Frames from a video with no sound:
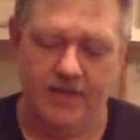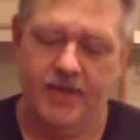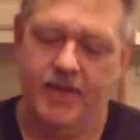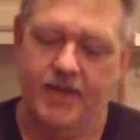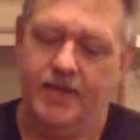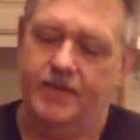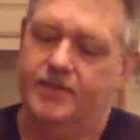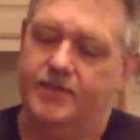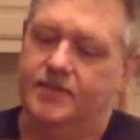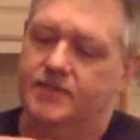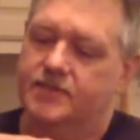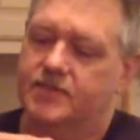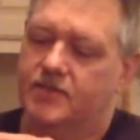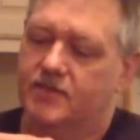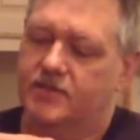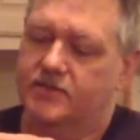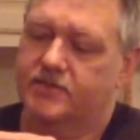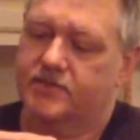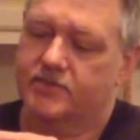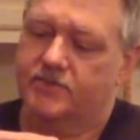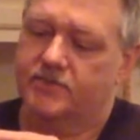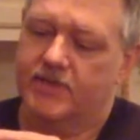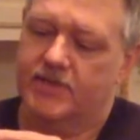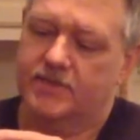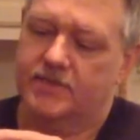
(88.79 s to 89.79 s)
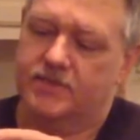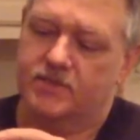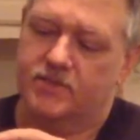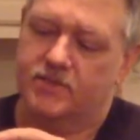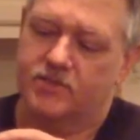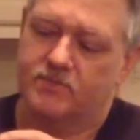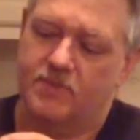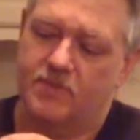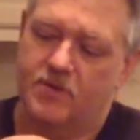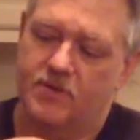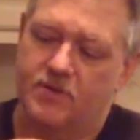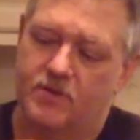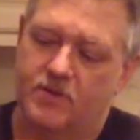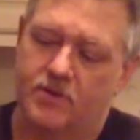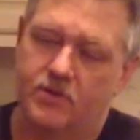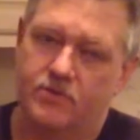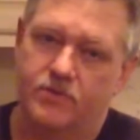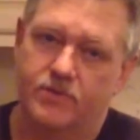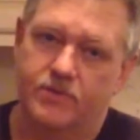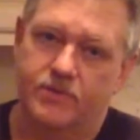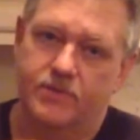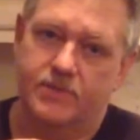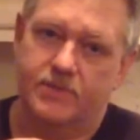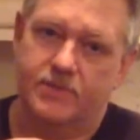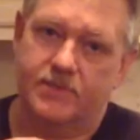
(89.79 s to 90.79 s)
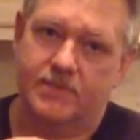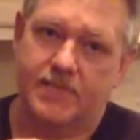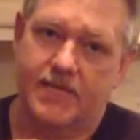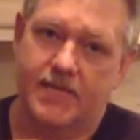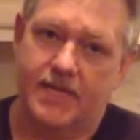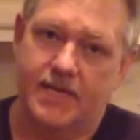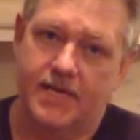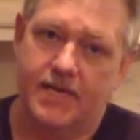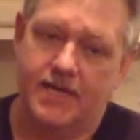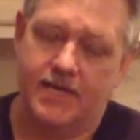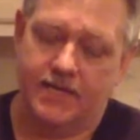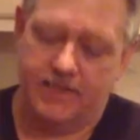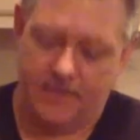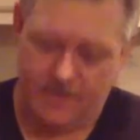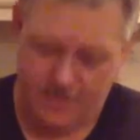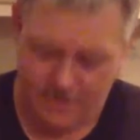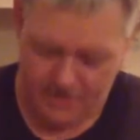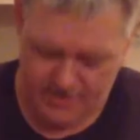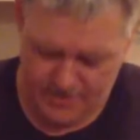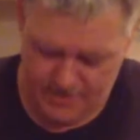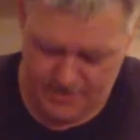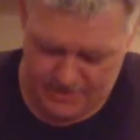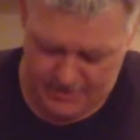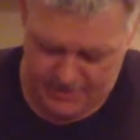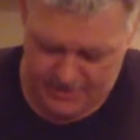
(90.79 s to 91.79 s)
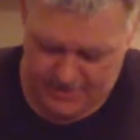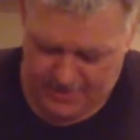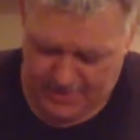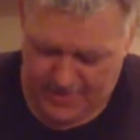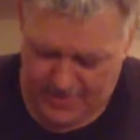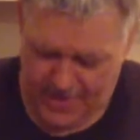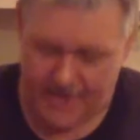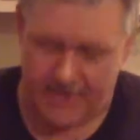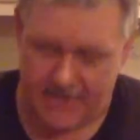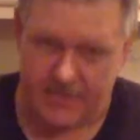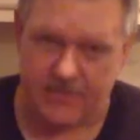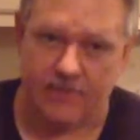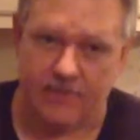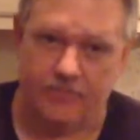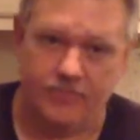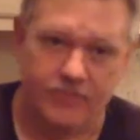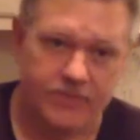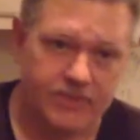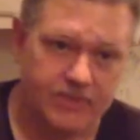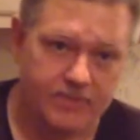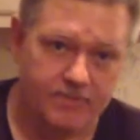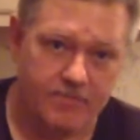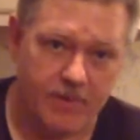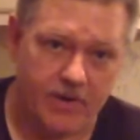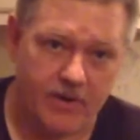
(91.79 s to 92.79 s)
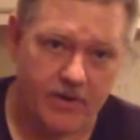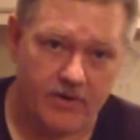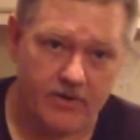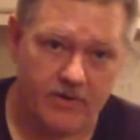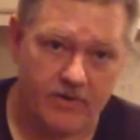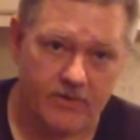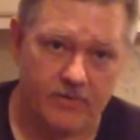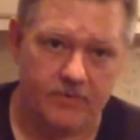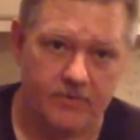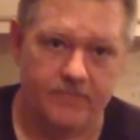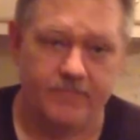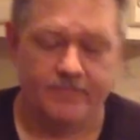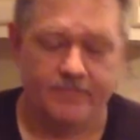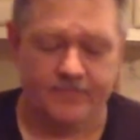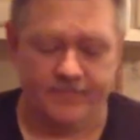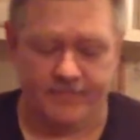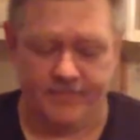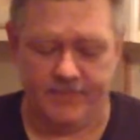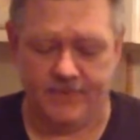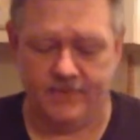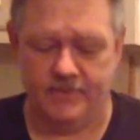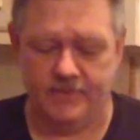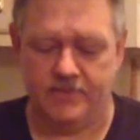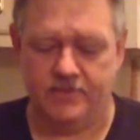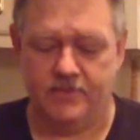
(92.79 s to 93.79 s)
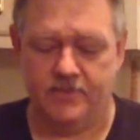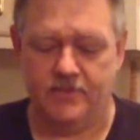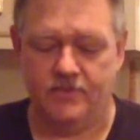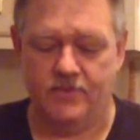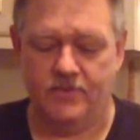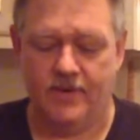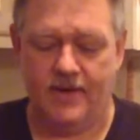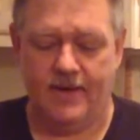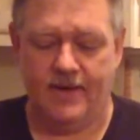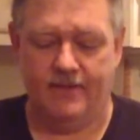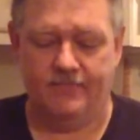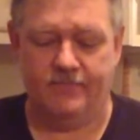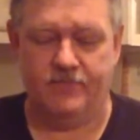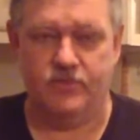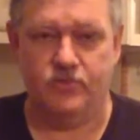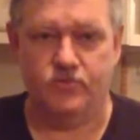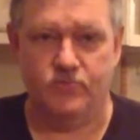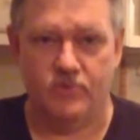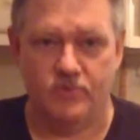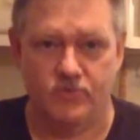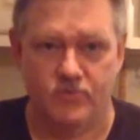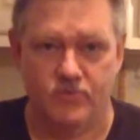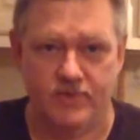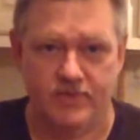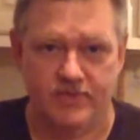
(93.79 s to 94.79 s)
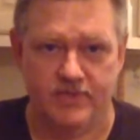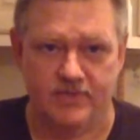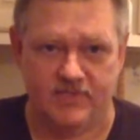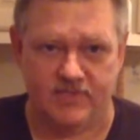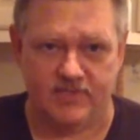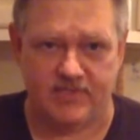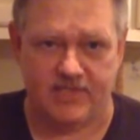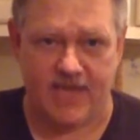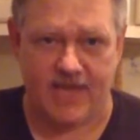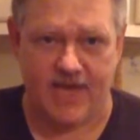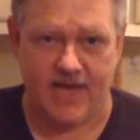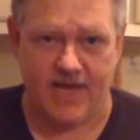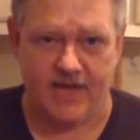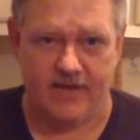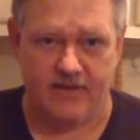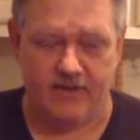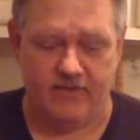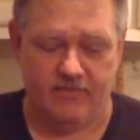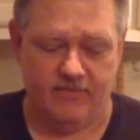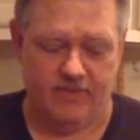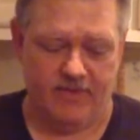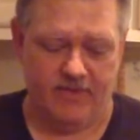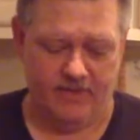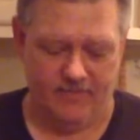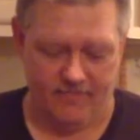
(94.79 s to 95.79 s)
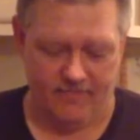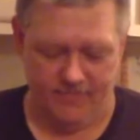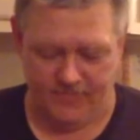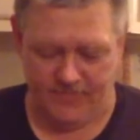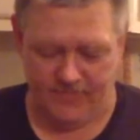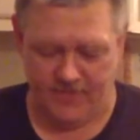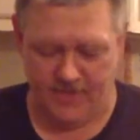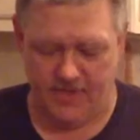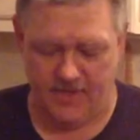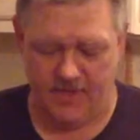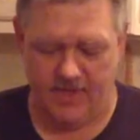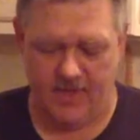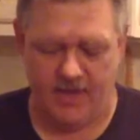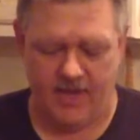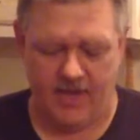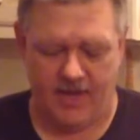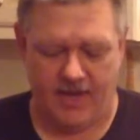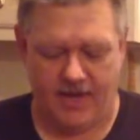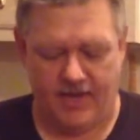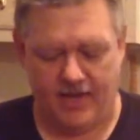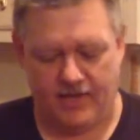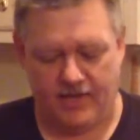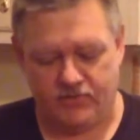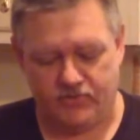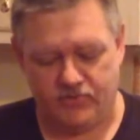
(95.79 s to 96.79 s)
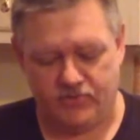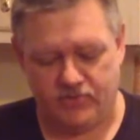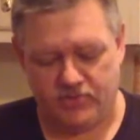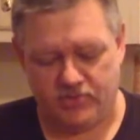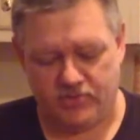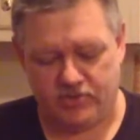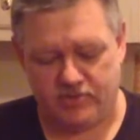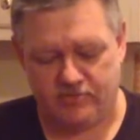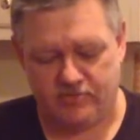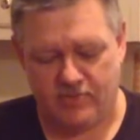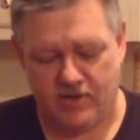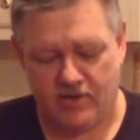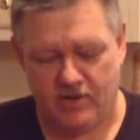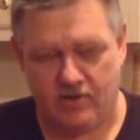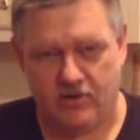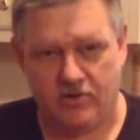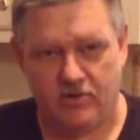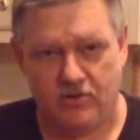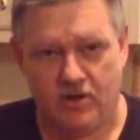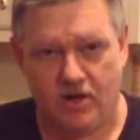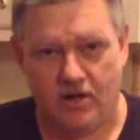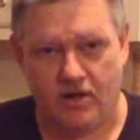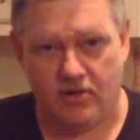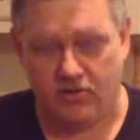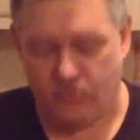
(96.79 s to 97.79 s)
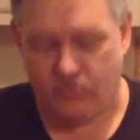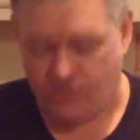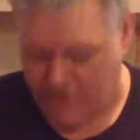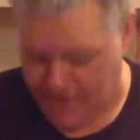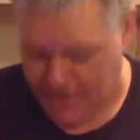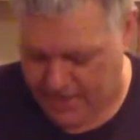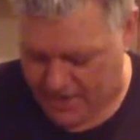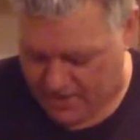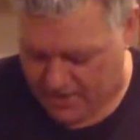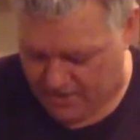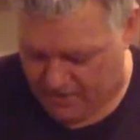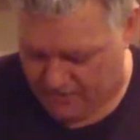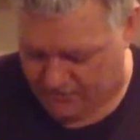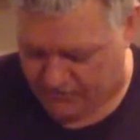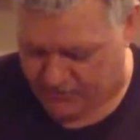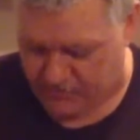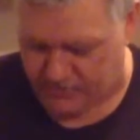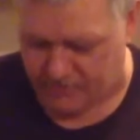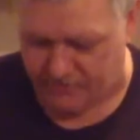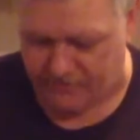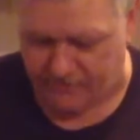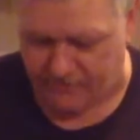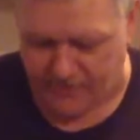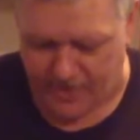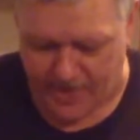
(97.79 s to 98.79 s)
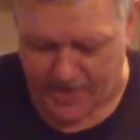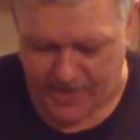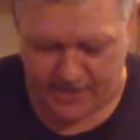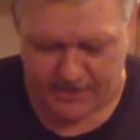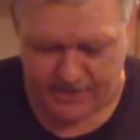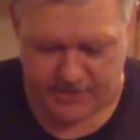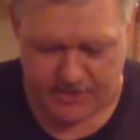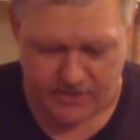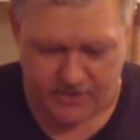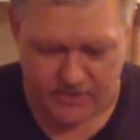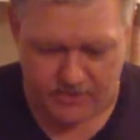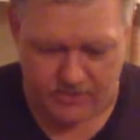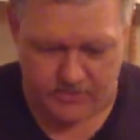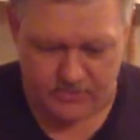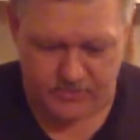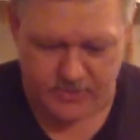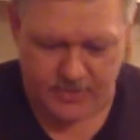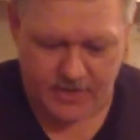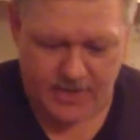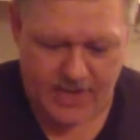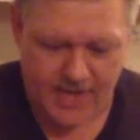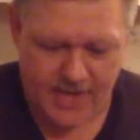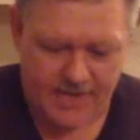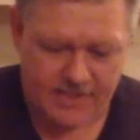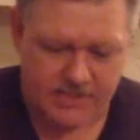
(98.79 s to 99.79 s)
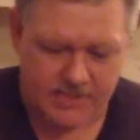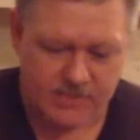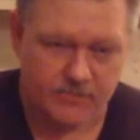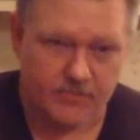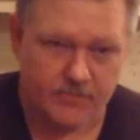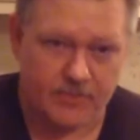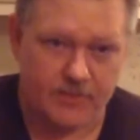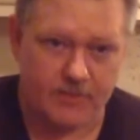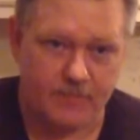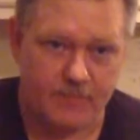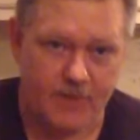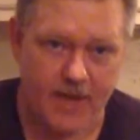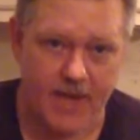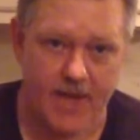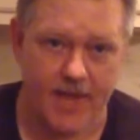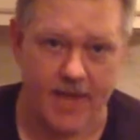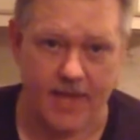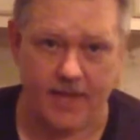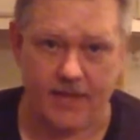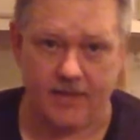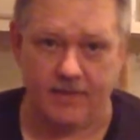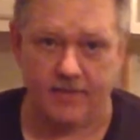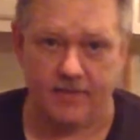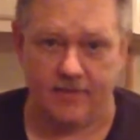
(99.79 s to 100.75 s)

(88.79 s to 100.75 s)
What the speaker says: And this also has a small hole in the side that lines up with the barrel, so I have to drill one on the side of it, and I'll drill a small hole all the way out for the flash hole that lines up with the pan.